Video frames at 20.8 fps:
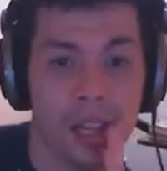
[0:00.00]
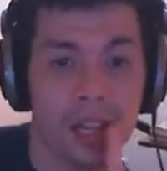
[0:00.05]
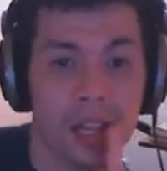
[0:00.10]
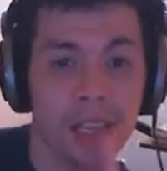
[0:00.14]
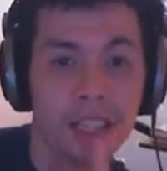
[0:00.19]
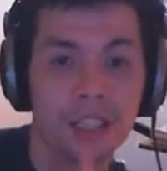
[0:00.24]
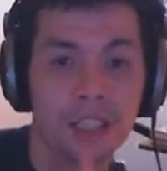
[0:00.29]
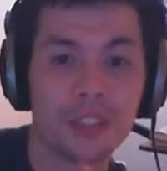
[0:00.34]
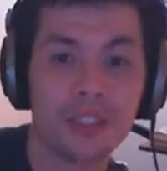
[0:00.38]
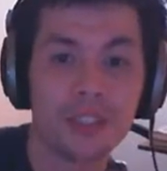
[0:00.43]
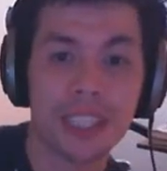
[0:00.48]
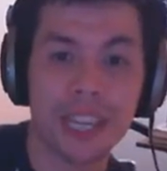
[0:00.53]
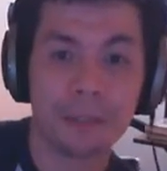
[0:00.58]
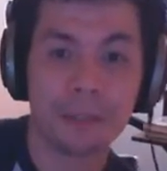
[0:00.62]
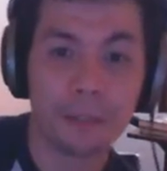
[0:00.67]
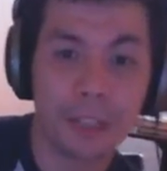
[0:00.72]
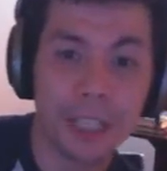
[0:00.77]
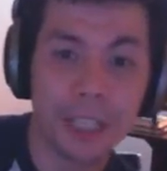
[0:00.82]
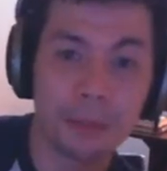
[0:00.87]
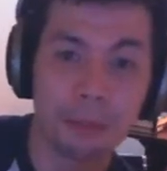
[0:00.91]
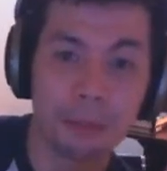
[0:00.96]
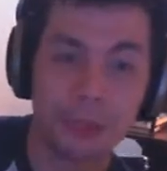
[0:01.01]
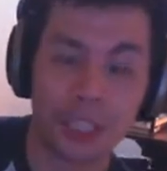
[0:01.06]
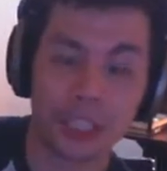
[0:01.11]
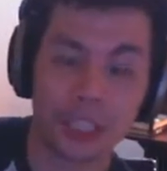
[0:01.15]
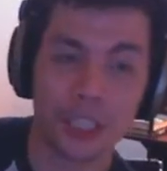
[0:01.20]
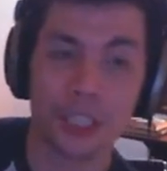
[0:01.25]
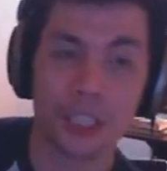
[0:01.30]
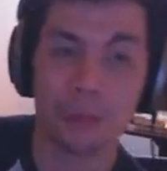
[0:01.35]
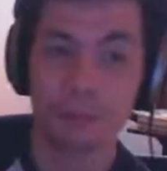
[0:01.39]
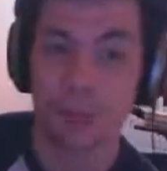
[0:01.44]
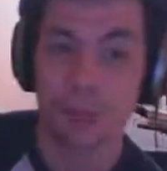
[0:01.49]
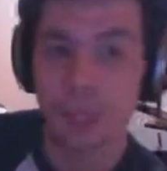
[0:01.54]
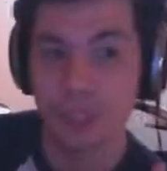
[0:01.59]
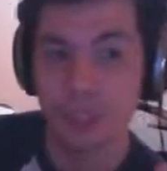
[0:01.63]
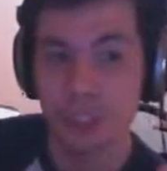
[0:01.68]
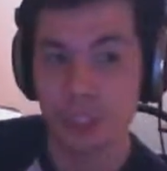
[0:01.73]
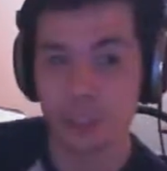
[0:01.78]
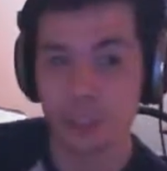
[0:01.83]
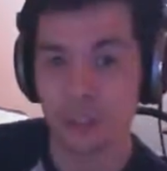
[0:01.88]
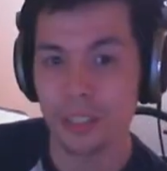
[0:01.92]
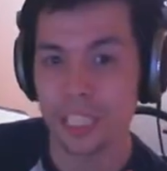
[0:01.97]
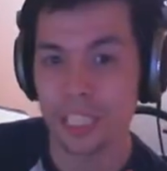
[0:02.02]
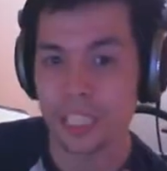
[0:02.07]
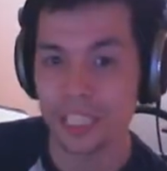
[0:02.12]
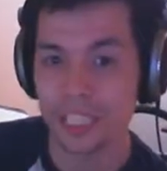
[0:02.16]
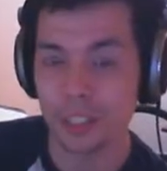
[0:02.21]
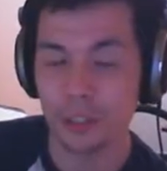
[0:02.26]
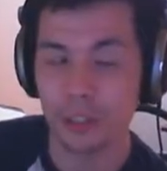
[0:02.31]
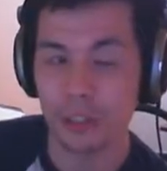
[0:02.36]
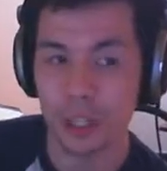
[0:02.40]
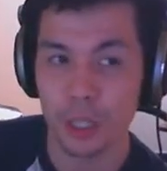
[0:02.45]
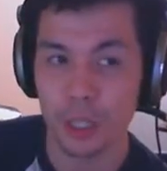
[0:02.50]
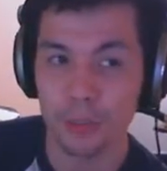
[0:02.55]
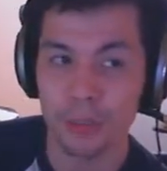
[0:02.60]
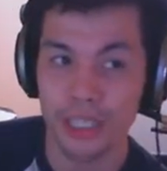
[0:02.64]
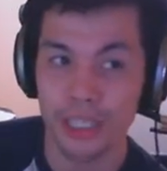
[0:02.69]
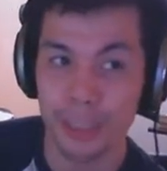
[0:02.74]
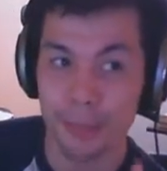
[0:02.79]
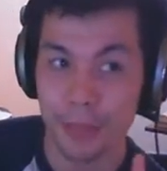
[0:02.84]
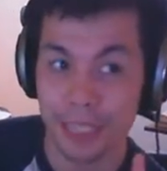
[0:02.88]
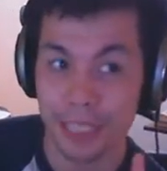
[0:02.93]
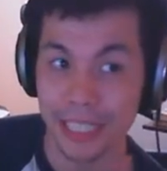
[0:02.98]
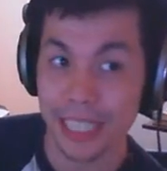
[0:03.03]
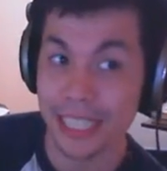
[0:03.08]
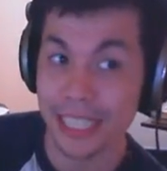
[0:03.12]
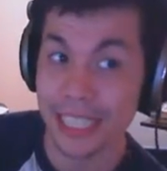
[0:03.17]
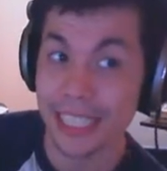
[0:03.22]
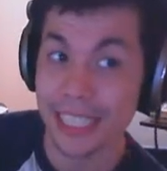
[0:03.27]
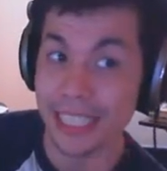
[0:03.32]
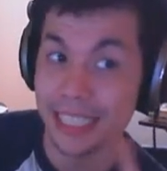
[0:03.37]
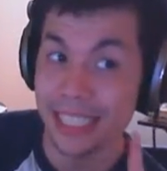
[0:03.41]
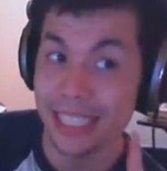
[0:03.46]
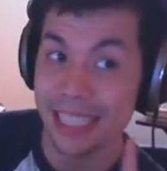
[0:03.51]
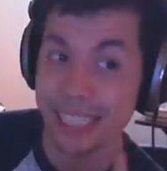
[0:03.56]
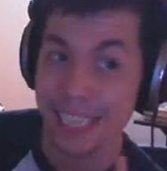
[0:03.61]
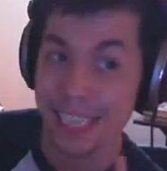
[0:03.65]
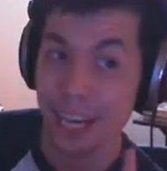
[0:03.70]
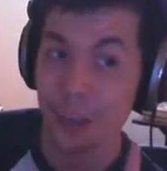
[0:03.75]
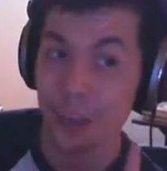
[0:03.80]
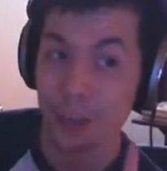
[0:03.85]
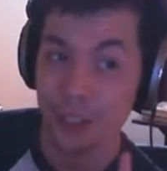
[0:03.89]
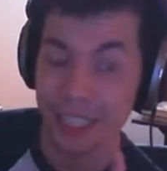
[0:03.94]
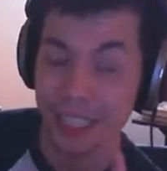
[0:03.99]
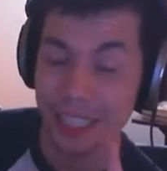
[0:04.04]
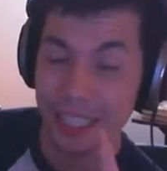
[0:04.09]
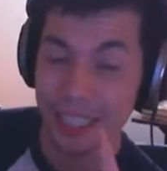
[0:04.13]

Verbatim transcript: You definitely pressed your button too late though, Turbojet, because I didn't see countering it.